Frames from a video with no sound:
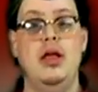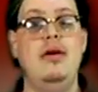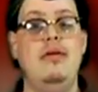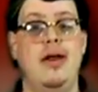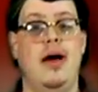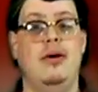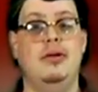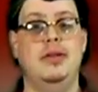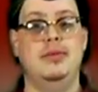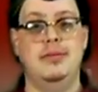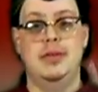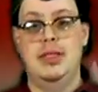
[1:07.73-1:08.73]
You know,
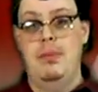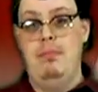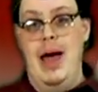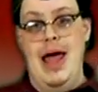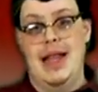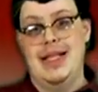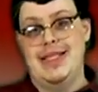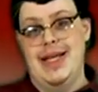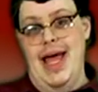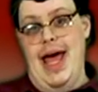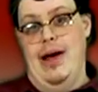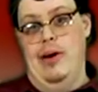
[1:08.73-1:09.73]
to balance it
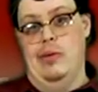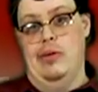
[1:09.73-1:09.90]
out.